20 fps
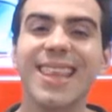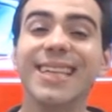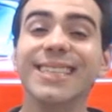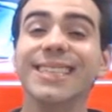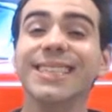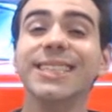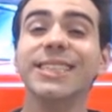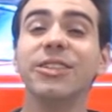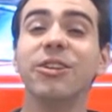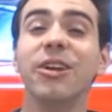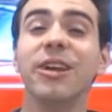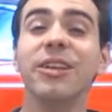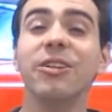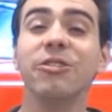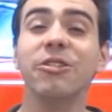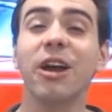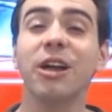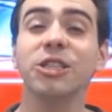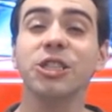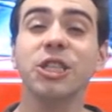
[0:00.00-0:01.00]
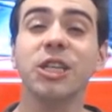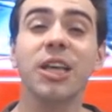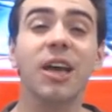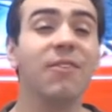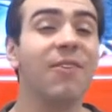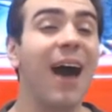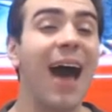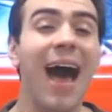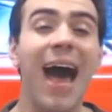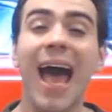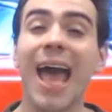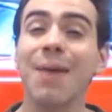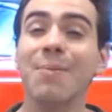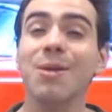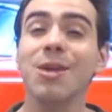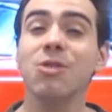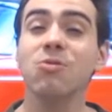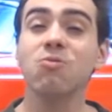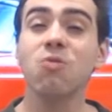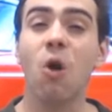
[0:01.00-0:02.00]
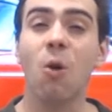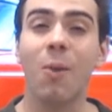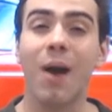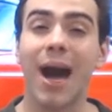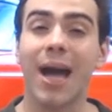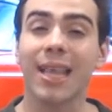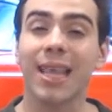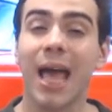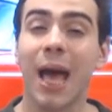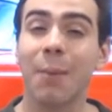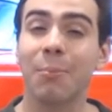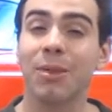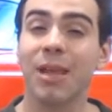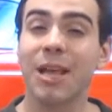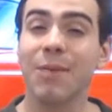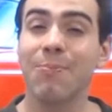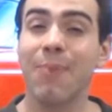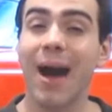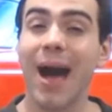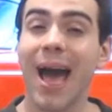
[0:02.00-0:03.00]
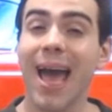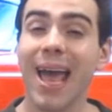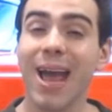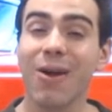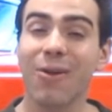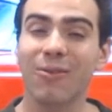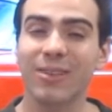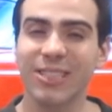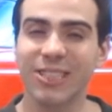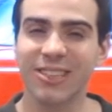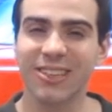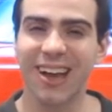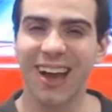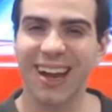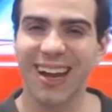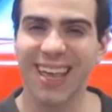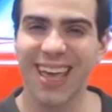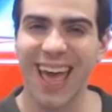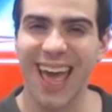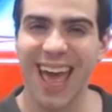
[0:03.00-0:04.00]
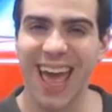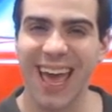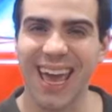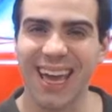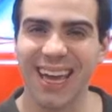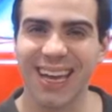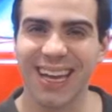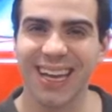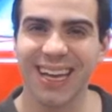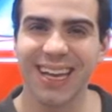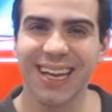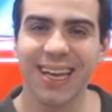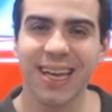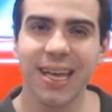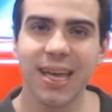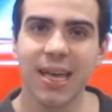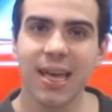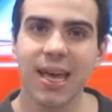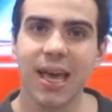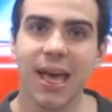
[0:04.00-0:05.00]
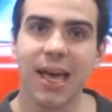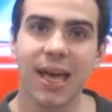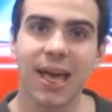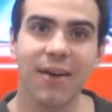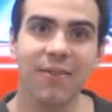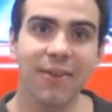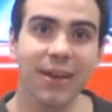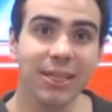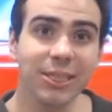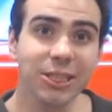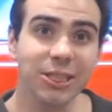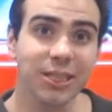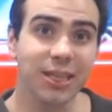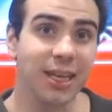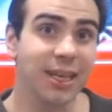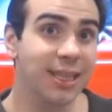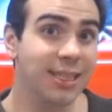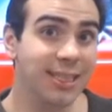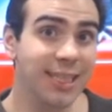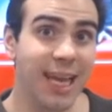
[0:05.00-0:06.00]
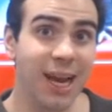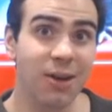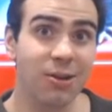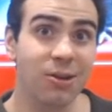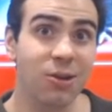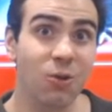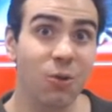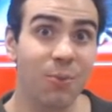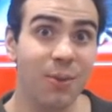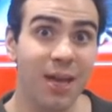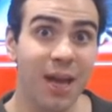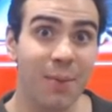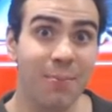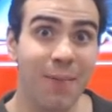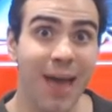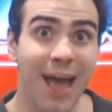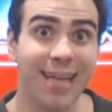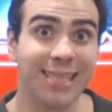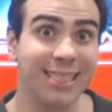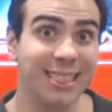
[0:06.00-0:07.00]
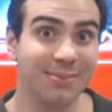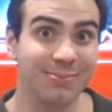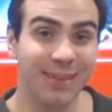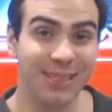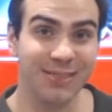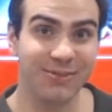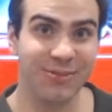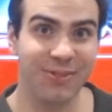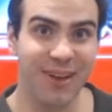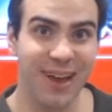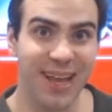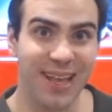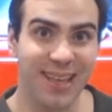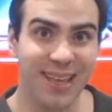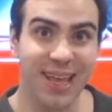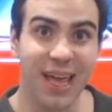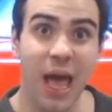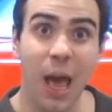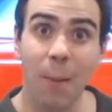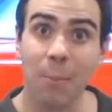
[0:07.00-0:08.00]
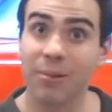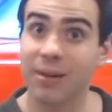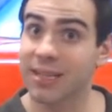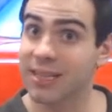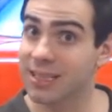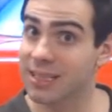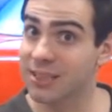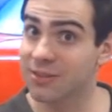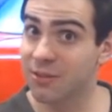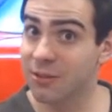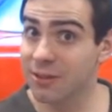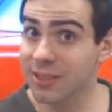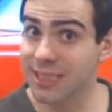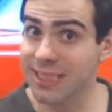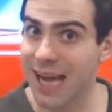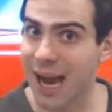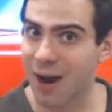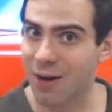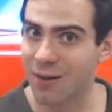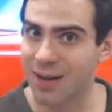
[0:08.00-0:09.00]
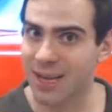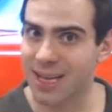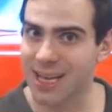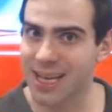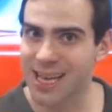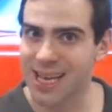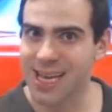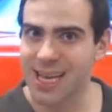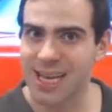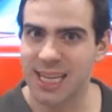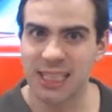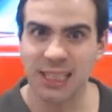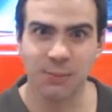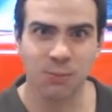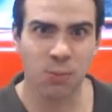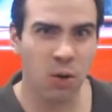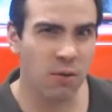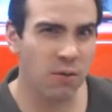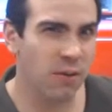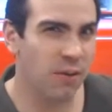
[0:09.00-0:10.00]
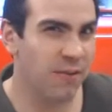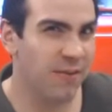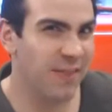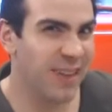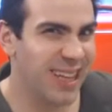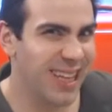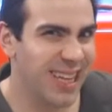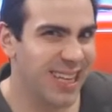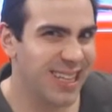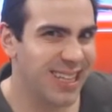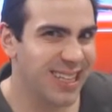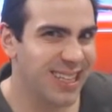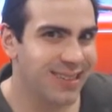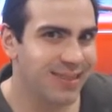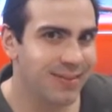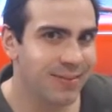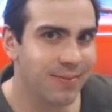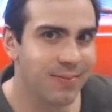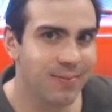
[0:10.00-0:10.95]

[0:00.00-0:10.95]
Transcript: This is their introduction of Jaime the Robot, played by Richard Gaudier. Eventually, this character will become Max's best friend, but in his first outing, he's more of a villain.